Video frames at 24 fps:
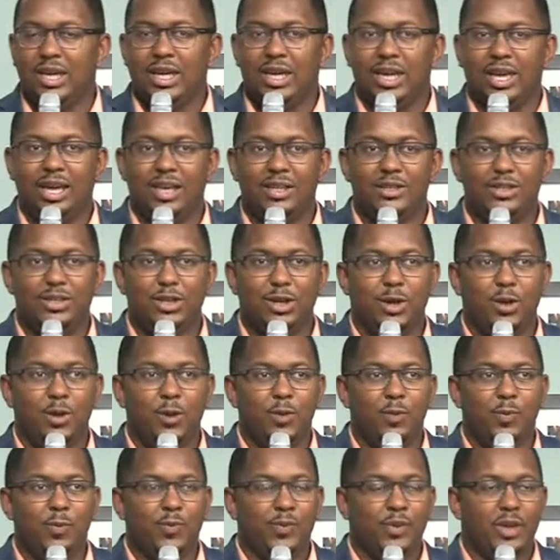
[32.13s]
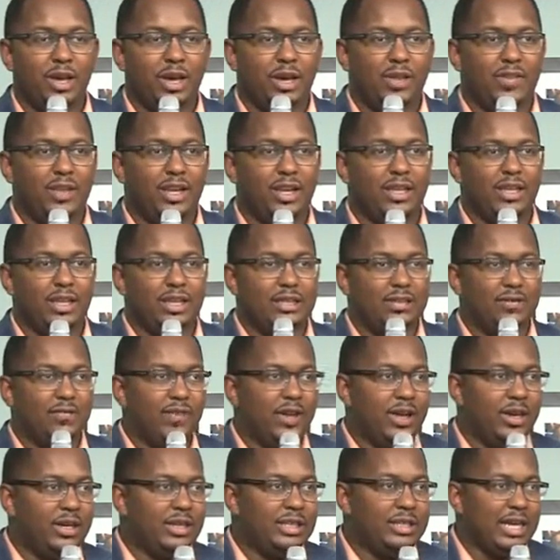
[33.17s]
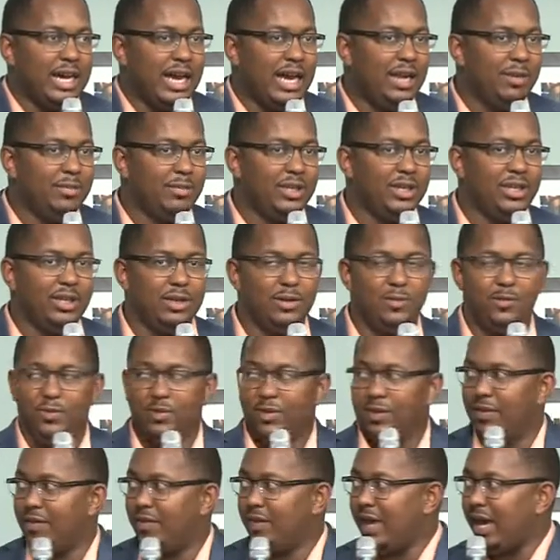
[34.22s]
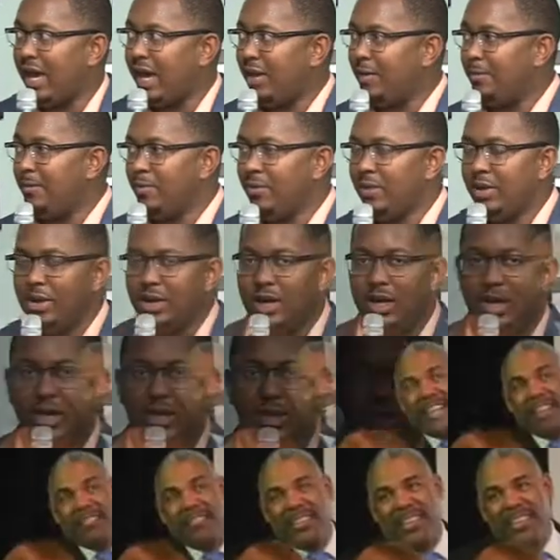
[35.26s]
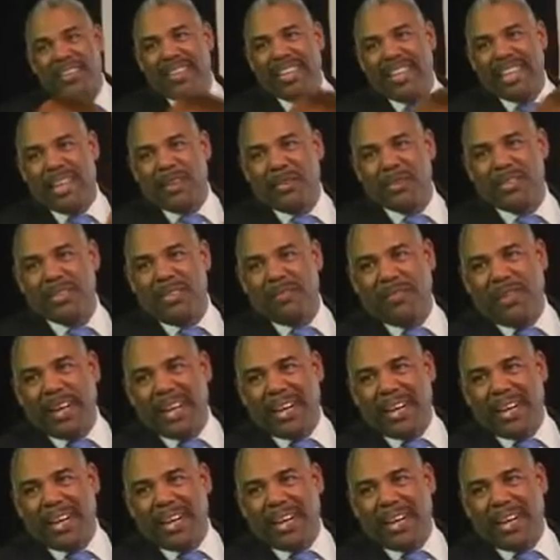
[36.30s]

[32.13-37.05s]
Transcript: And so I think it's very timely that Derek and this whole